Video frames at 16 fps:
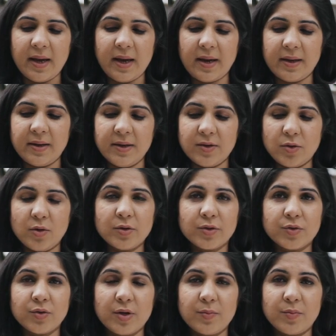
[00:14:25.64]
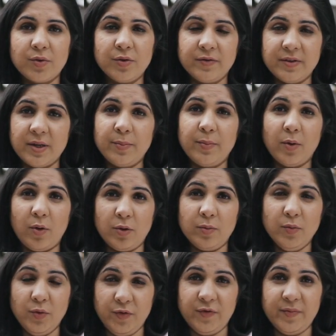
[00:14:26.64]
And it also improves their bowel
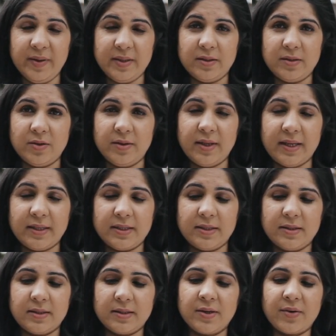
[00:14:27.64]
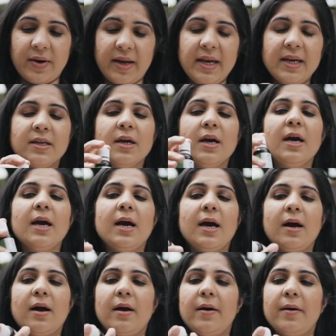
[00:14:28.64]
movements, so that's great.
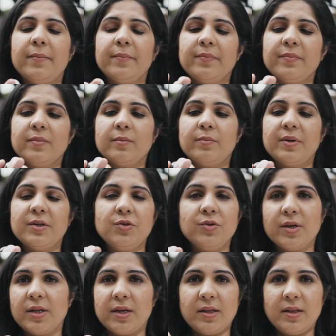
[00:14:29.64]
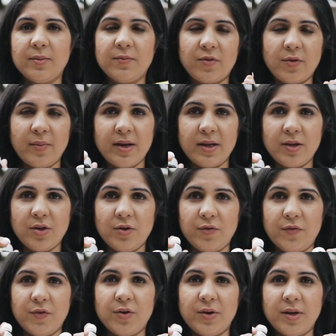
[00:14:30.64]
But you can get them from any
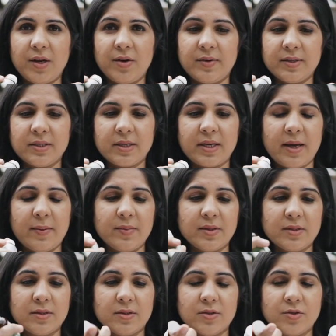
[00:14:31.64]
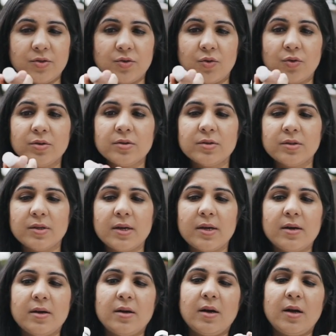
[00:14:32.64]
of your nearest chemist stores.
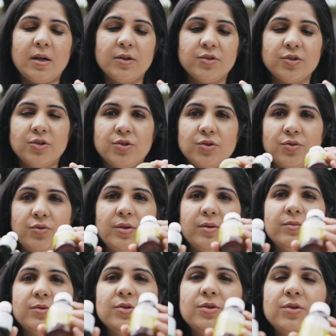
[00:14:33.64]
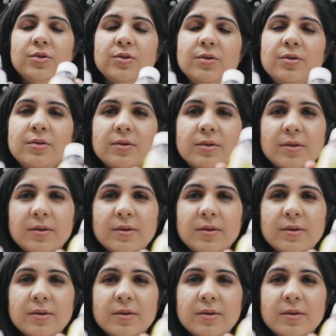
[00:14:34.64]
I'll just show them to you.